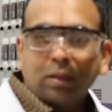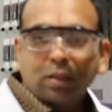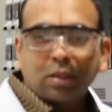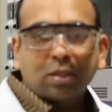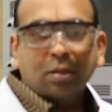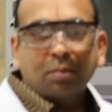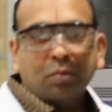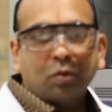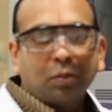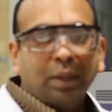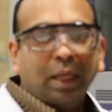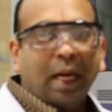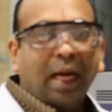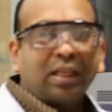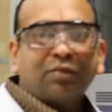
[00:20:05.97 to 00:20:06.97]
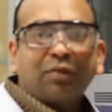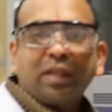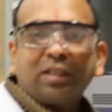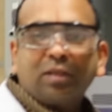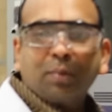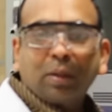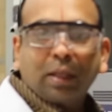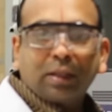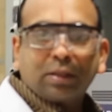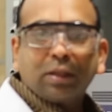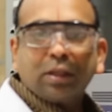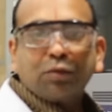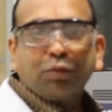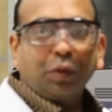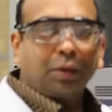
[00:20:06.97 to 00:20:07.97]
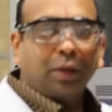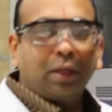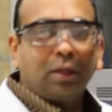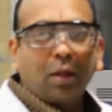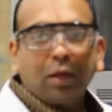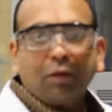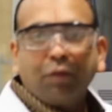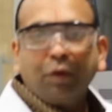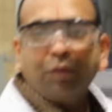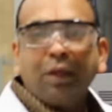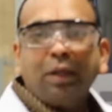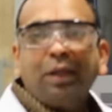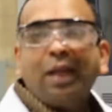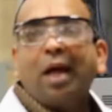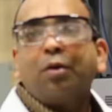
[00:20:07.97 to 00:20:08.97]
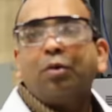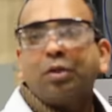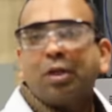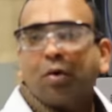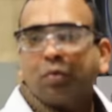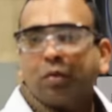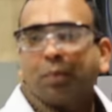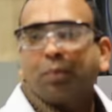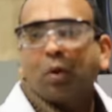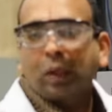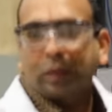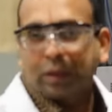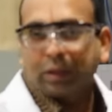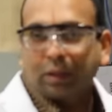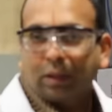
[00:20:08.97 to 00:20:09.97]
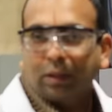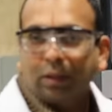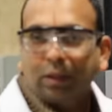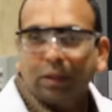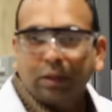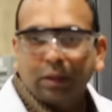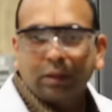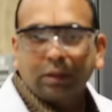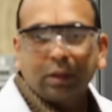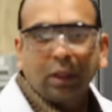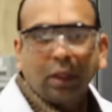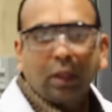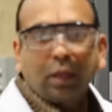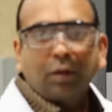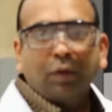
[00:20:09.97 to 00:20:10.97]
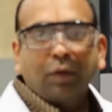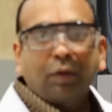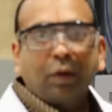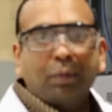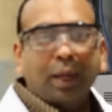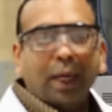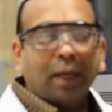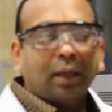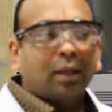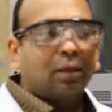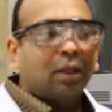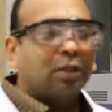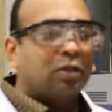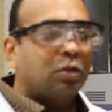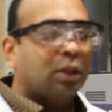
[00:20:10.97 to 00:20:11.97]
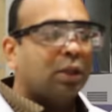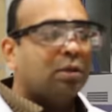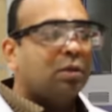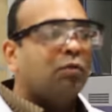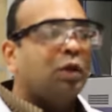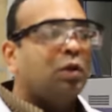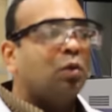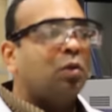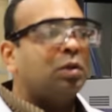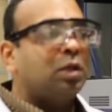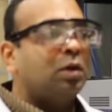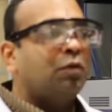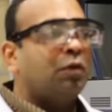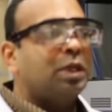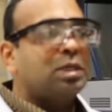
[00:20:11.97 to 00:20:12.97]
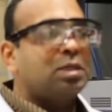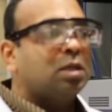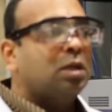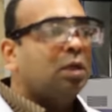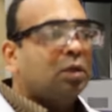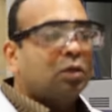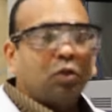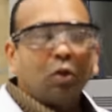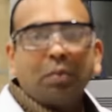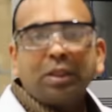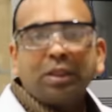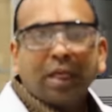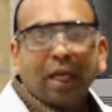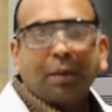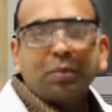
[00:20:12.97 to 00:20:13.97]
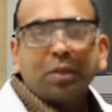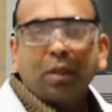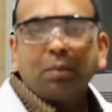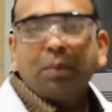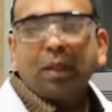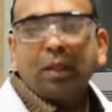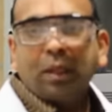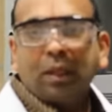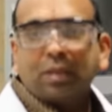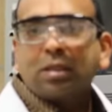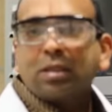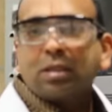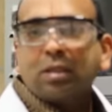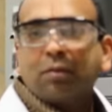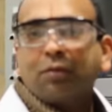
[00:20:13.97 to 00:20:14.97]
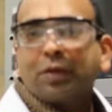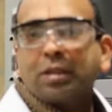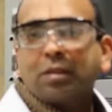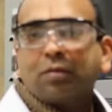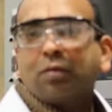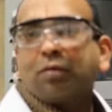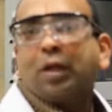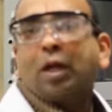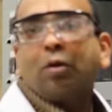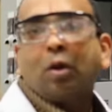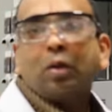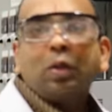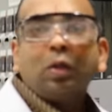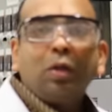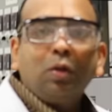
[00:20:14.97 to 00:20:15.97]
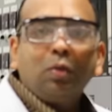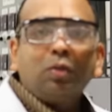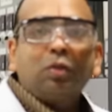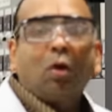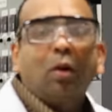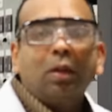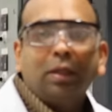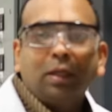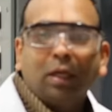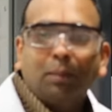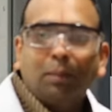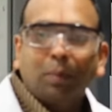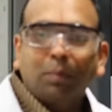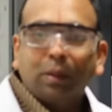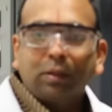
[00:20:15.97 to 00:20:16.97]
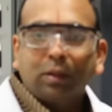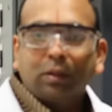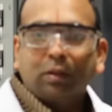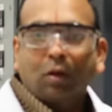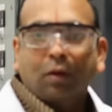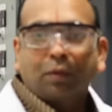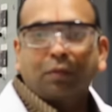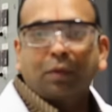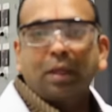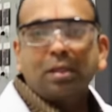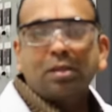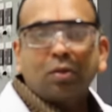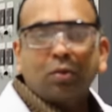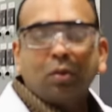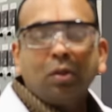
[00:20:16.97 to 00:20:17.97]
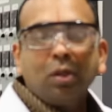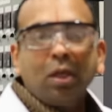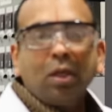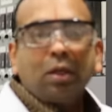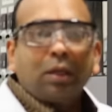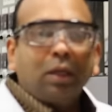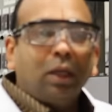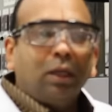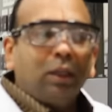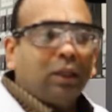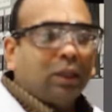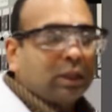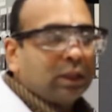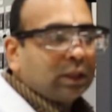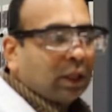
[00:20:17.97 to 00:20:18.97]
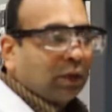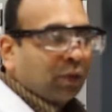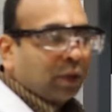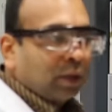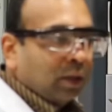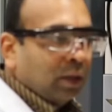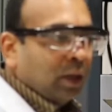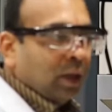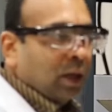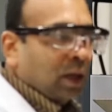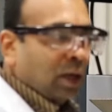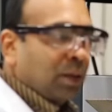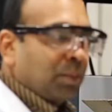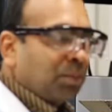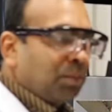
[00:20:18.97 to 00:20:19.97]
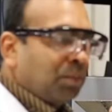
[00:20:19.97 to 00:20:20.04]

system to be as flexible as this one, right? Like we will narrow down the process conditions, we will bracket that so that we don't invest so much capital building a system which we are not going to use all the capabilities of, right? So really this is our uh,